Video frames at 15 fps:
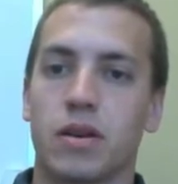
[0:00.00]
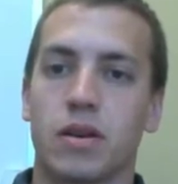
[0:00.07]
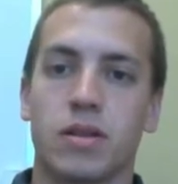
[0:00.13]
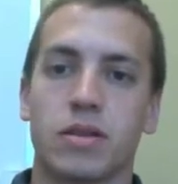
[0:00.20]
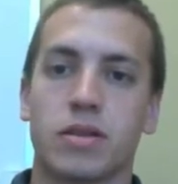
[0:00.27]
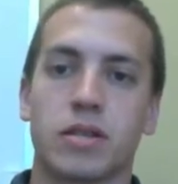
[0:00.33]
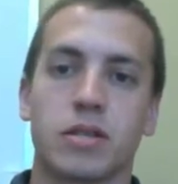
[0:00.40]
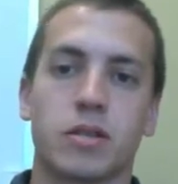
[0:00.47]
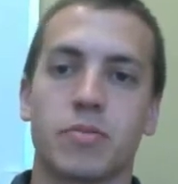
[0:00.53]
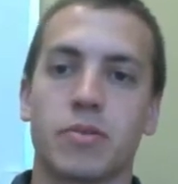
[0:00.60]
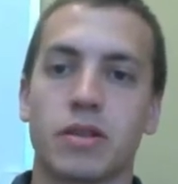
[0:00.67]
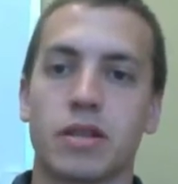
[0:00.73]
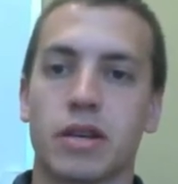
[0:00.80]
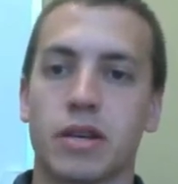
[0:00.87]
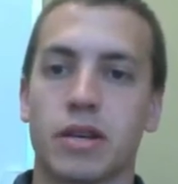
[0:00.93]
They say something
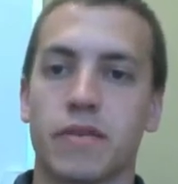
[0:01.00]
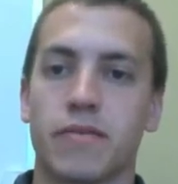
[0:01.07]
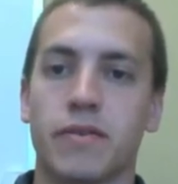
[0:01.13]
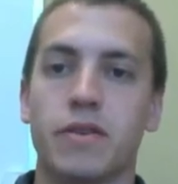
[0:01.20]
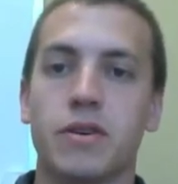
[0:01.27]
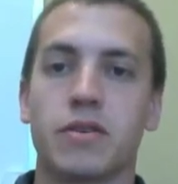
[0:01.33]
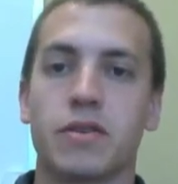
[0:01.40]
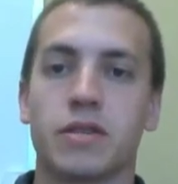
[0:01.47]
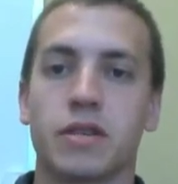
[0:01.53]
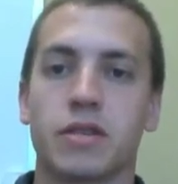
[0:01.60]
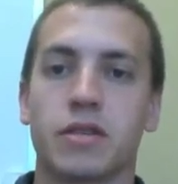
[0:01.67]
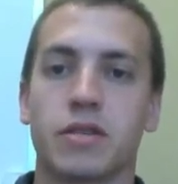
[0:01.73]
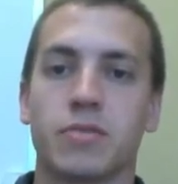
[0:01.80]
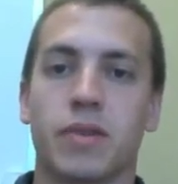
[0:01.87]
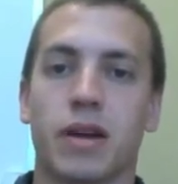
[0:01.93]
like, if you notice, it
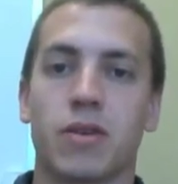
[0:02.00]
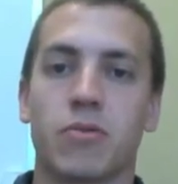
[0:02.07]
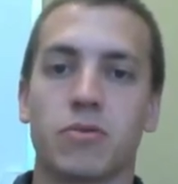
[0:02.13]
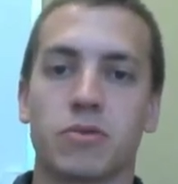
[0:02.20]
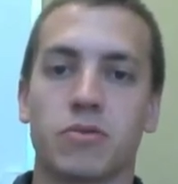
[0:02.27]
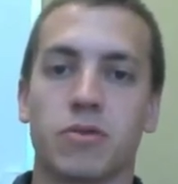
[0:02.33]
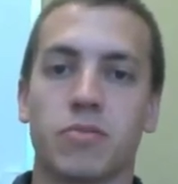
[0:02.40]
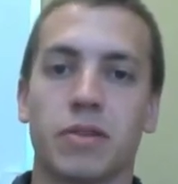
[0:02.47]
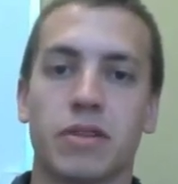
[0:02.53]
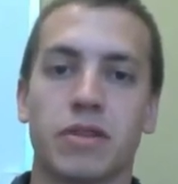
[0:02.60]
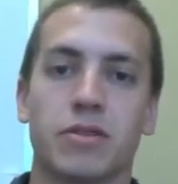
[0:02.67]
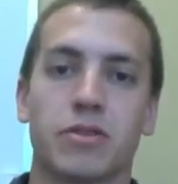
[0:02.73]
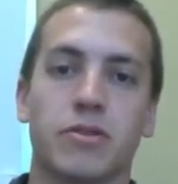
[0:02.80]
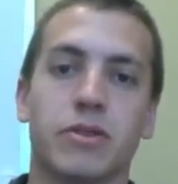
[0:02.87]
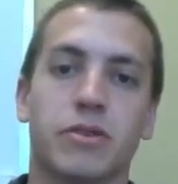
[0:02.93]
doesn't matter what sort of
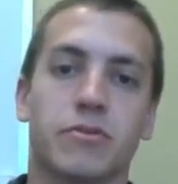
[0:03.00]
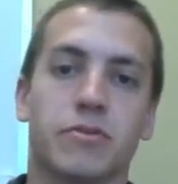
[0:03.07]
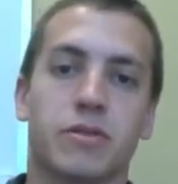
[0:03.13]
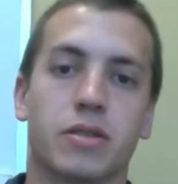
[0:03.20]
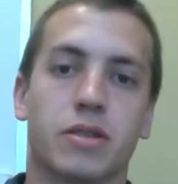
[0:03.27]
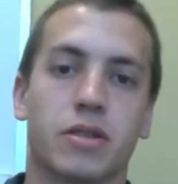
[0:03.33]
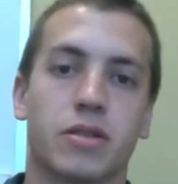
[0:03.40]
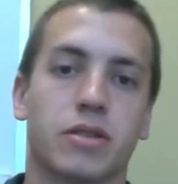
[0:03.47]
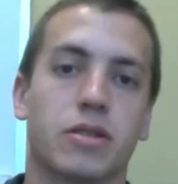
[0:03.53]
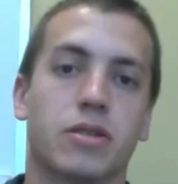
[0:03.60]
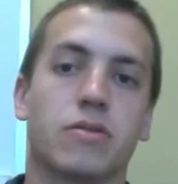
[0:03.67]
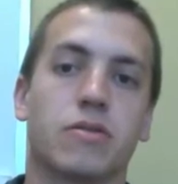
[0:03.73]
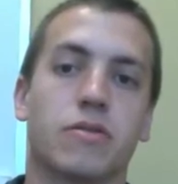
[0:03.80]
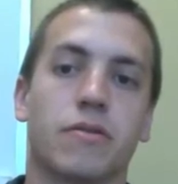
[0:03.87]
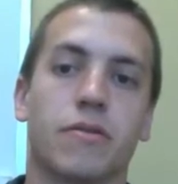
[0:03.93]
methods are used, it's
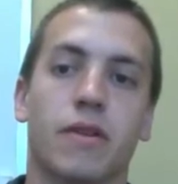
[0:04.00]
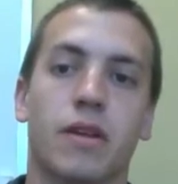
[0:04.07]
still